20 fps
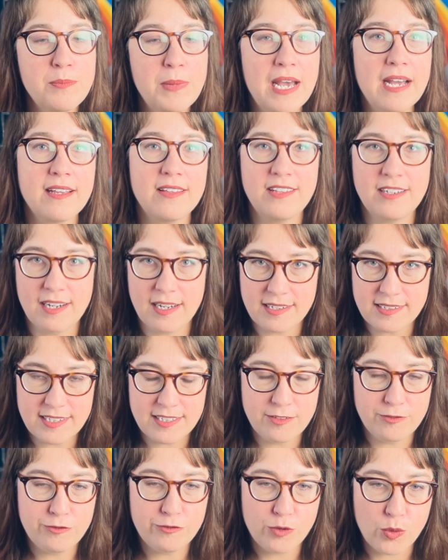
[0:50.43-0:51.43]
back in the
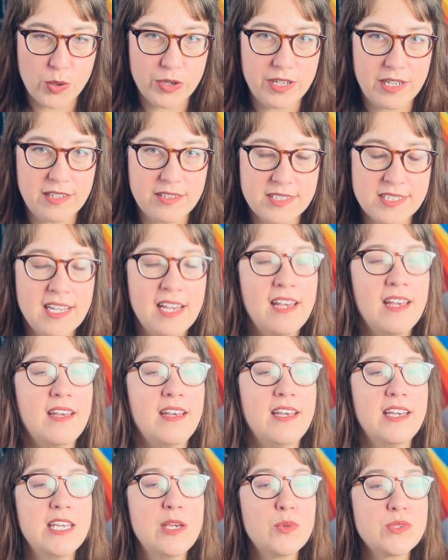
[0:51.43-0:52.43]
1940s.
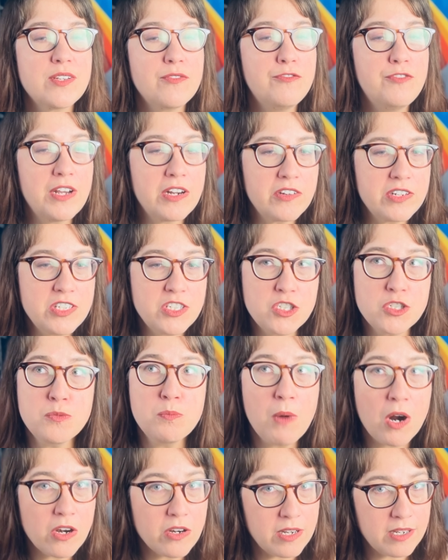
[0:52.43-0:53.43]
He was a very
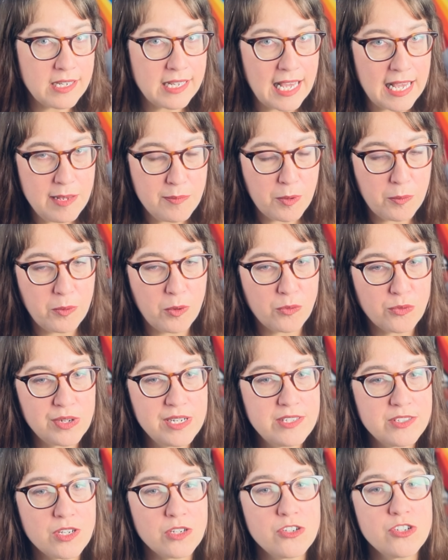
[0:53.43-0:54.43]
smart and capable
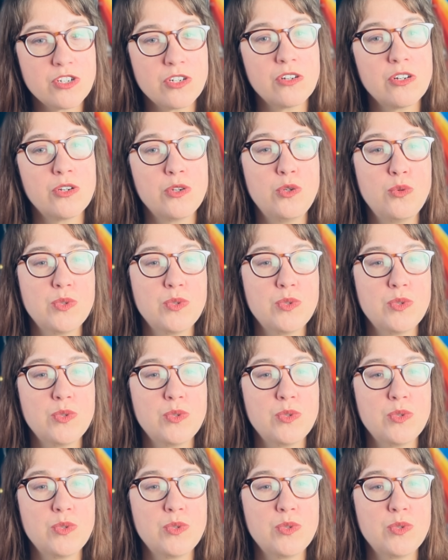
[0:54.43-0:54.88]
researcher who